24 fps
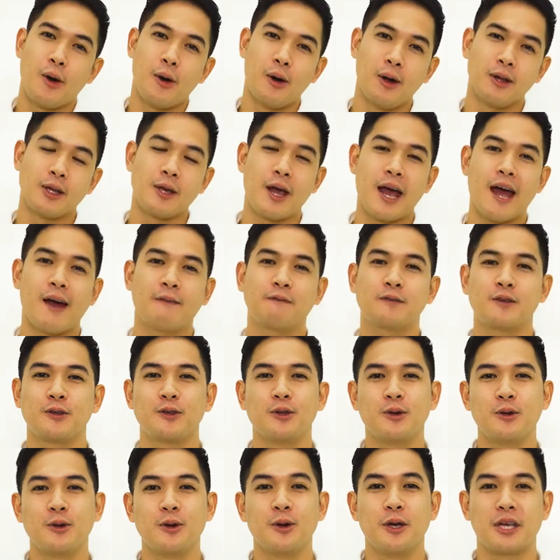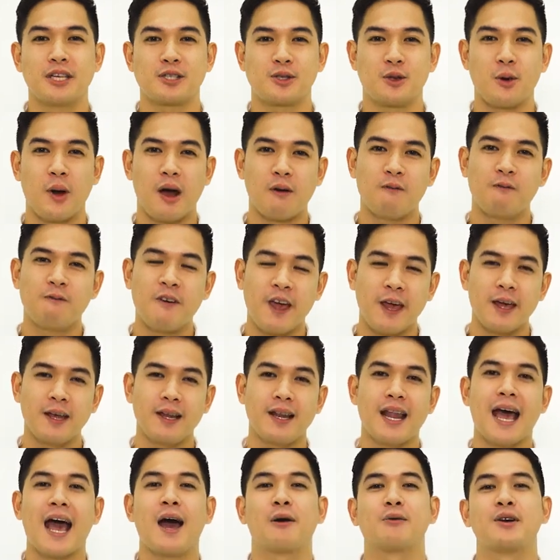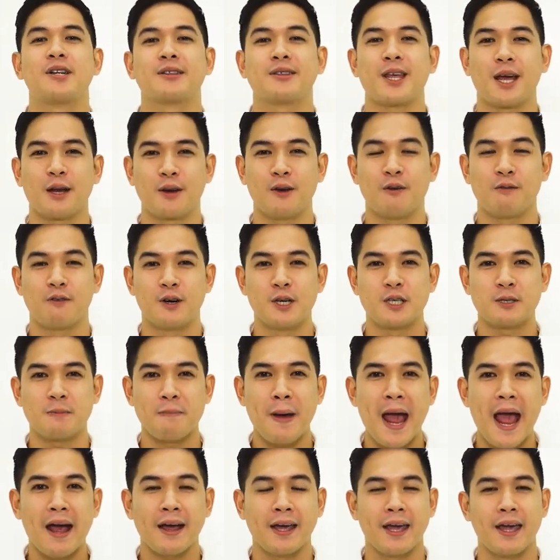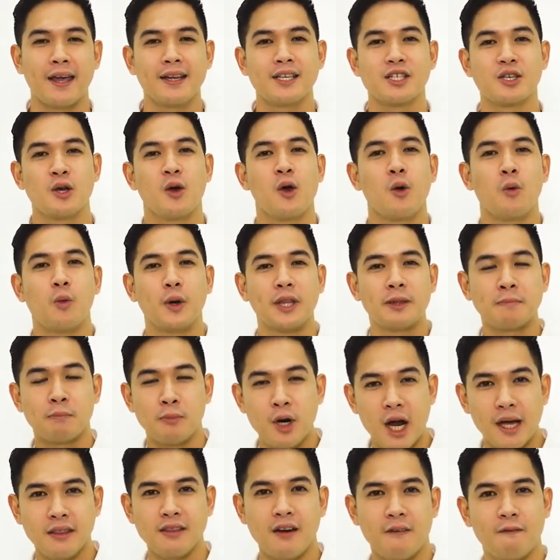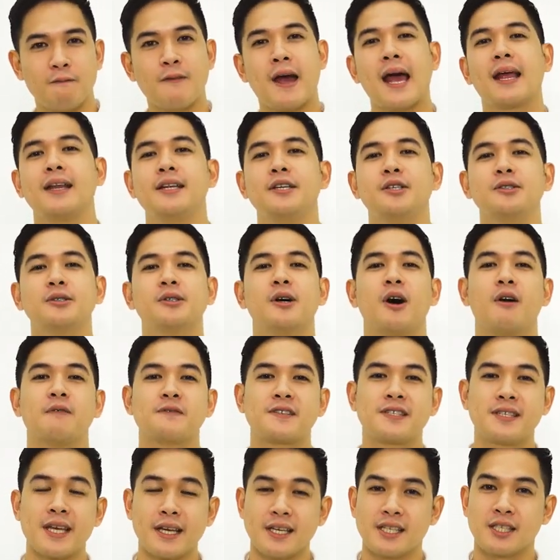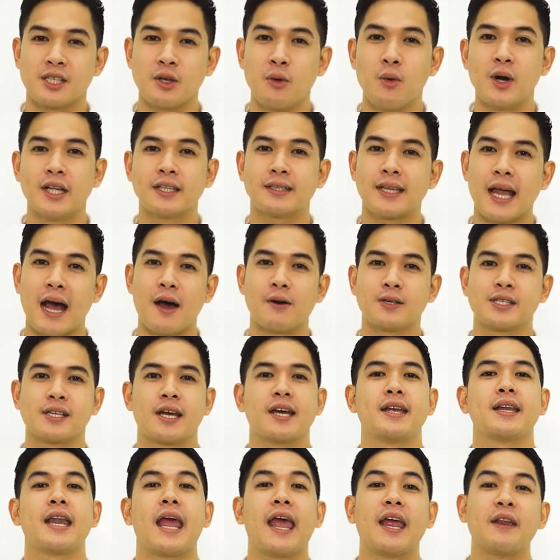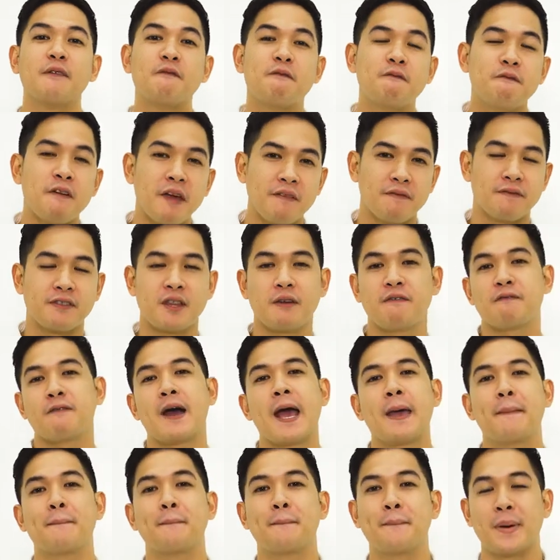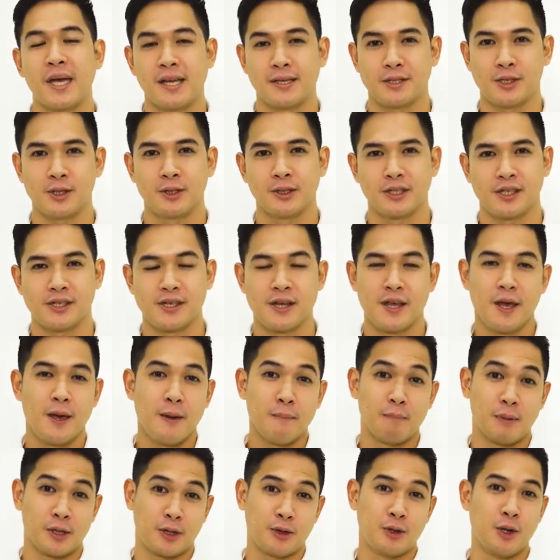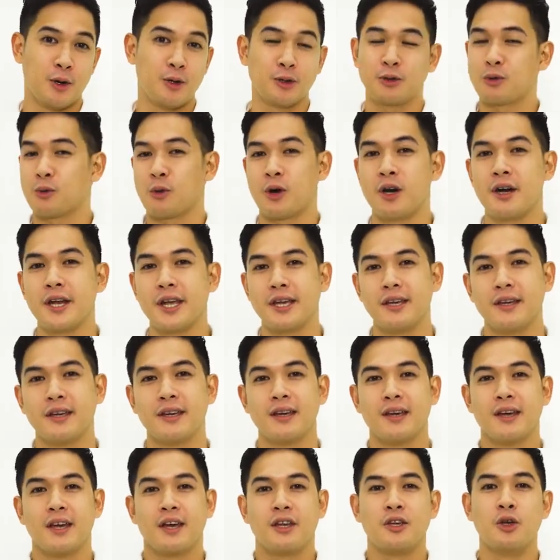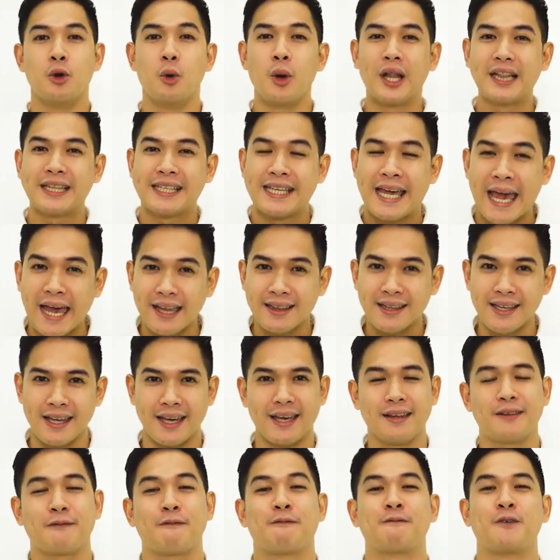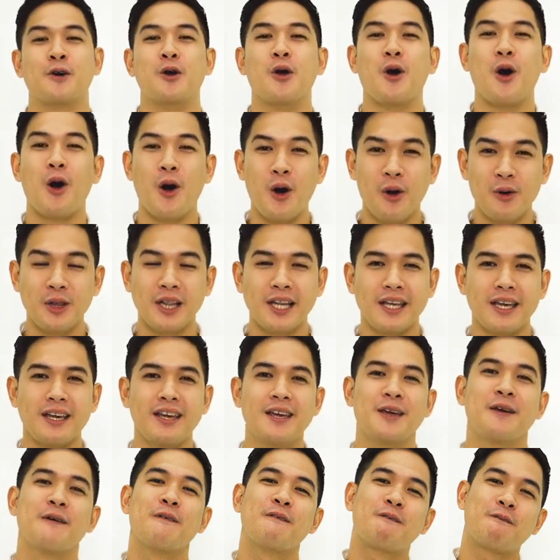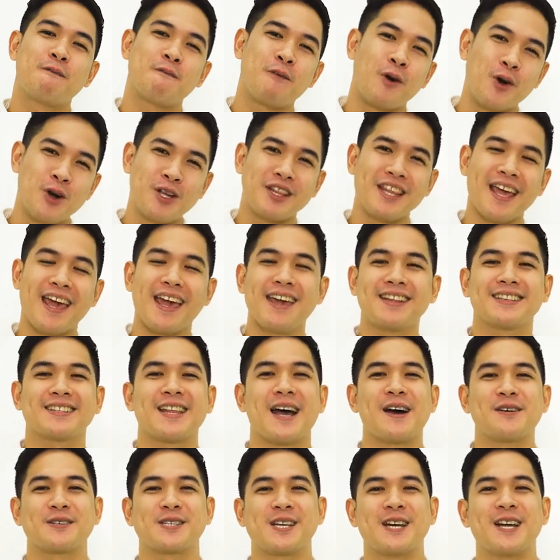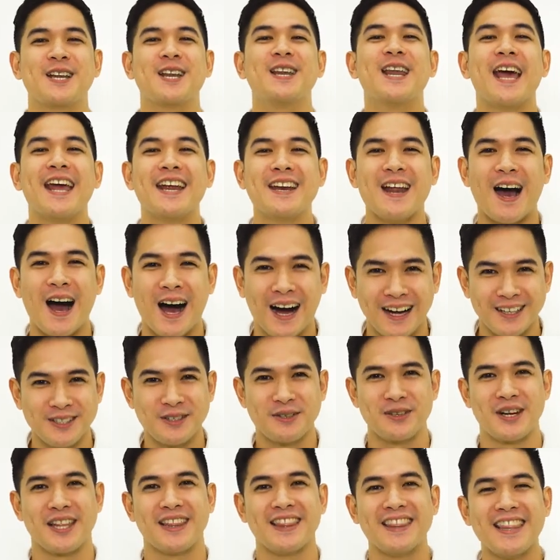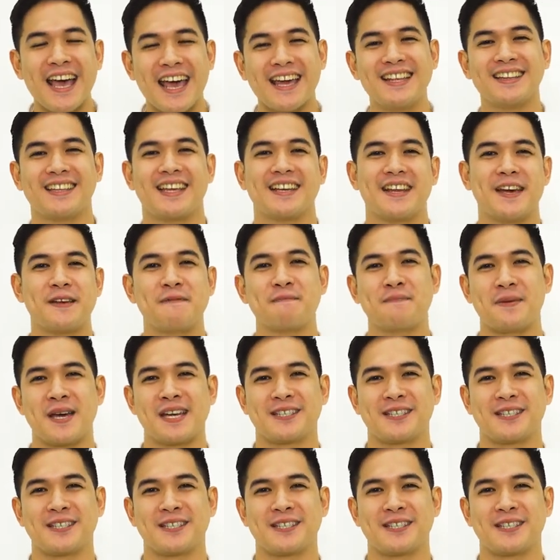all you have to do is to avail our Technoverse package with product value of 61,055 pesos. But don't worry, you will get it for only 48,999